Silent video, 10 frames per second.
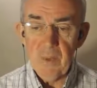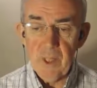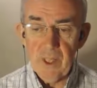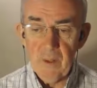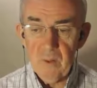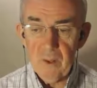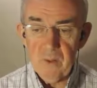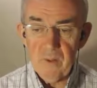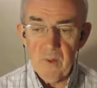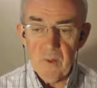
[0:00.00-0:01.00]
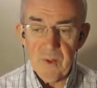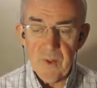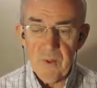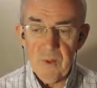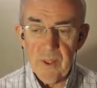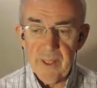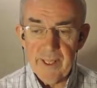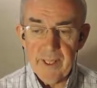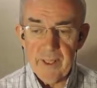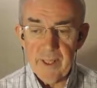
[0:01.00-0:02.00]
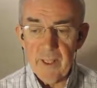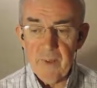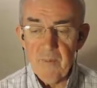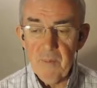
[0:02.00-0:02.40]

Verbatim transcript: And I always look forward to uh, getting together.